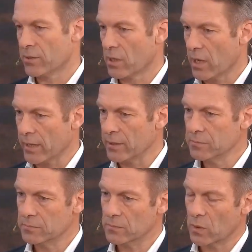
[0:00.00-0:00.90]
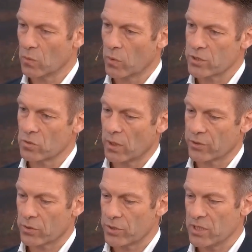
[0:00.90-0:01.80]
the line, what you want
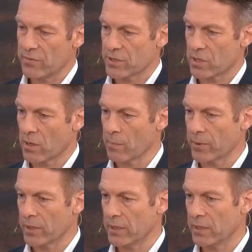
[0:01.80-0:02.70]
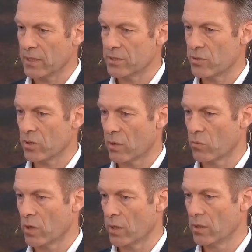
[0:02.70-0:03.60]
to achieve as a company is that you can
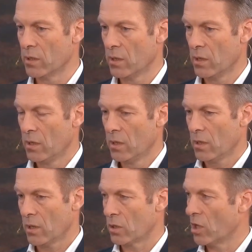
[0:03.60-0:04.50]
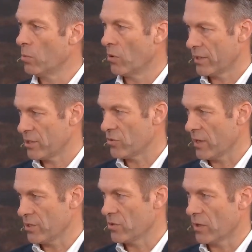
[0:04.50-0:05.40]
run a global
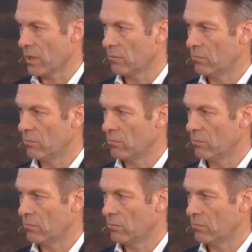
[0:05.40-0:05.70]
registration trial.